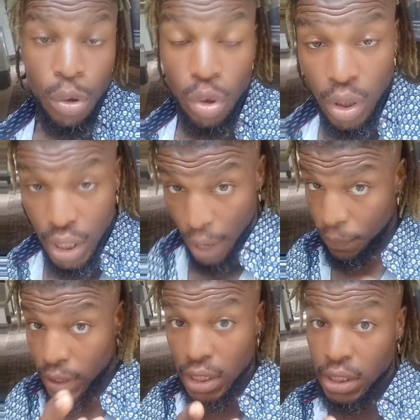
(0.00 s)
you can
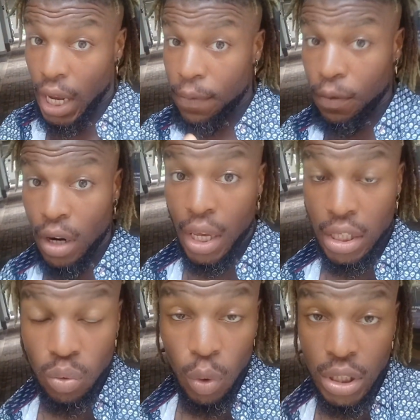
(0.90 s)
definitely decipher
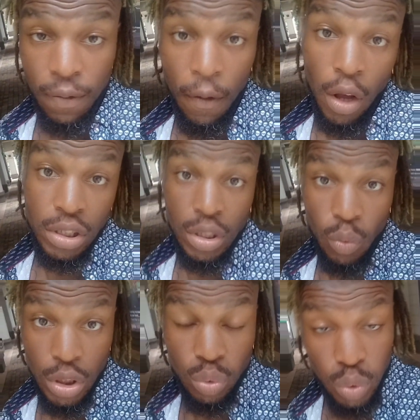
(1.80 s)
against what's false and
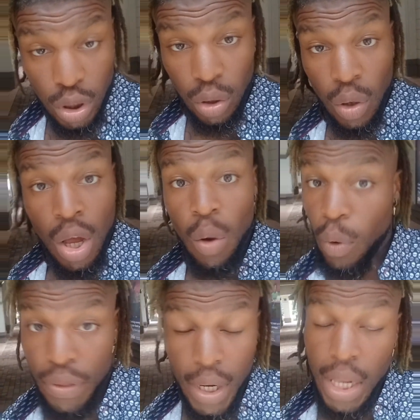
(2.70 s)
what's real
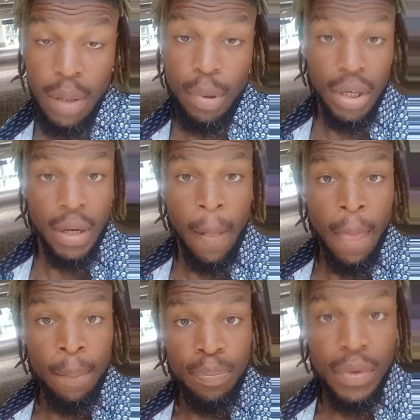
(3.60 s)
within any book.
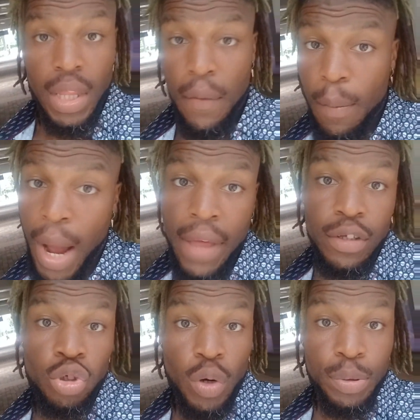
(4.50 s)
Never mind the
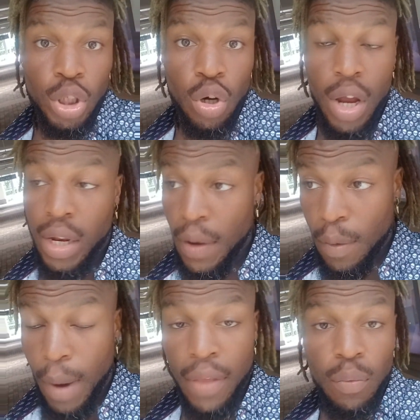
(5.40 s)
scripture and never
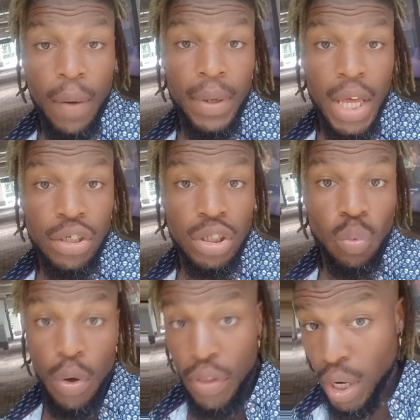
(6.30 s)
mind the
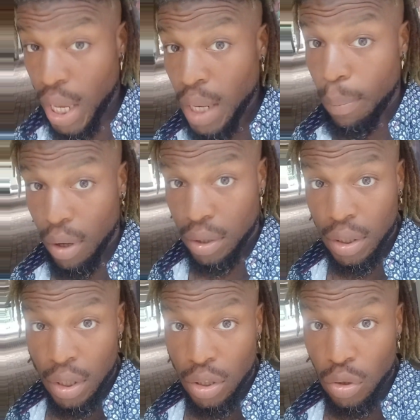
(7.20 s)
revelation. Within any book,
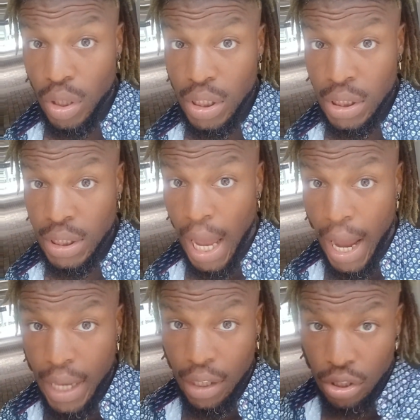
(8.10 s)
you can
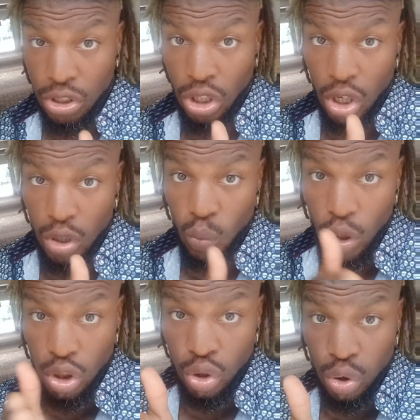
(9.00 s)
decide and discern
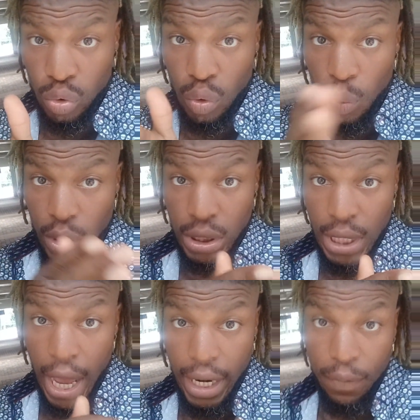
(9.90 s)
what's true and what's
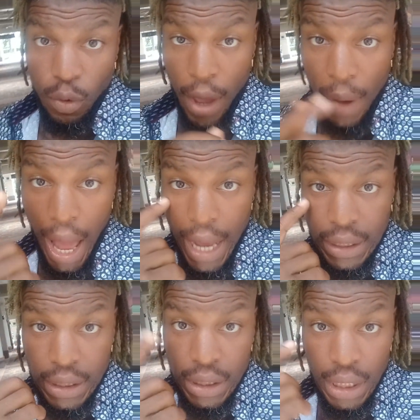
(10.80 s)
not if you have
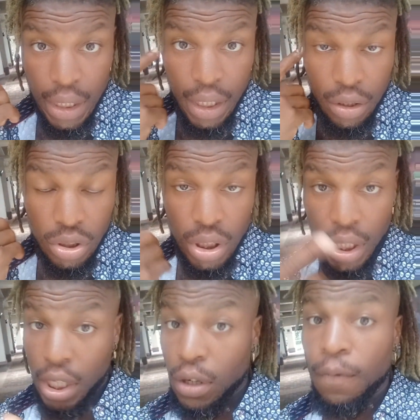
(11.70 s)
eyes to see and ears to
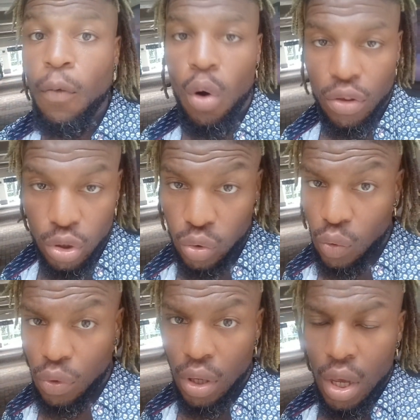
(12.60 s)
hear for the truth.